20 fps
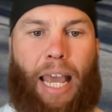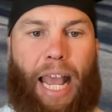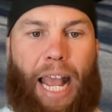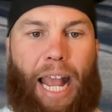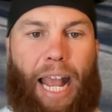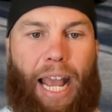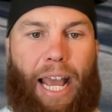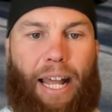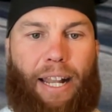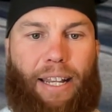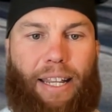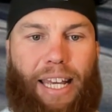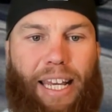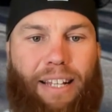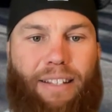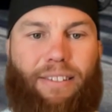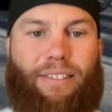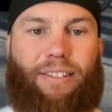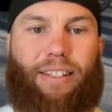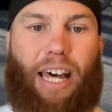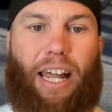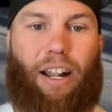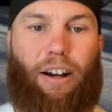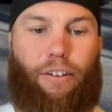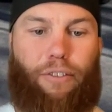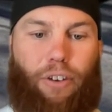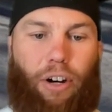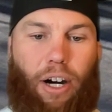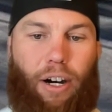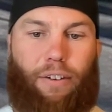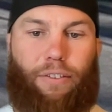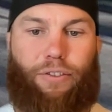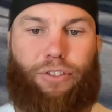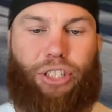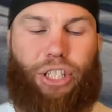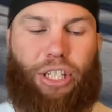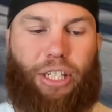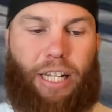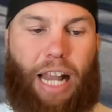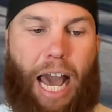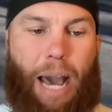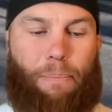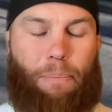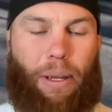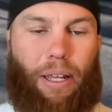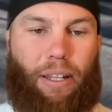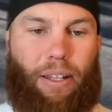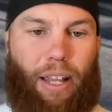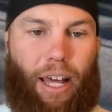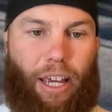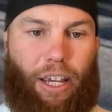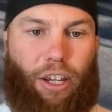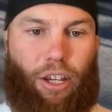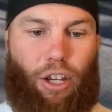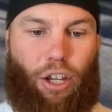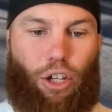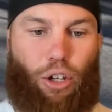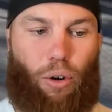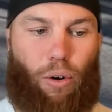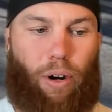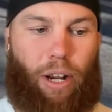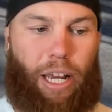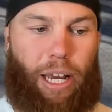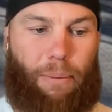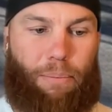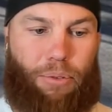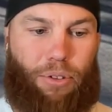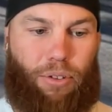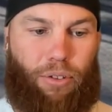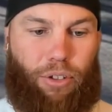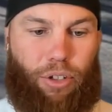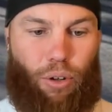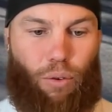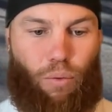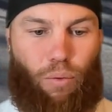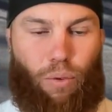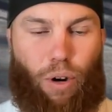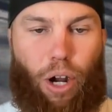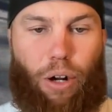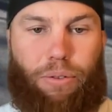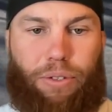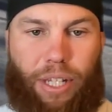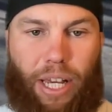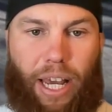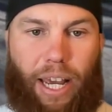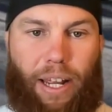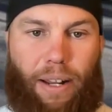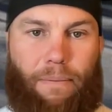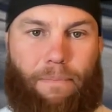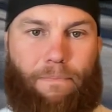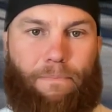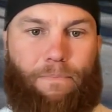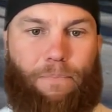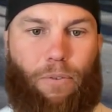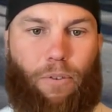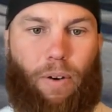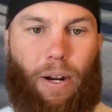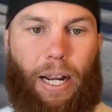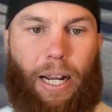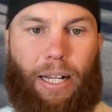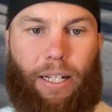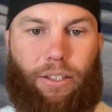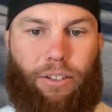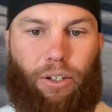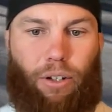And instead of snapping like your hips to rotate, right?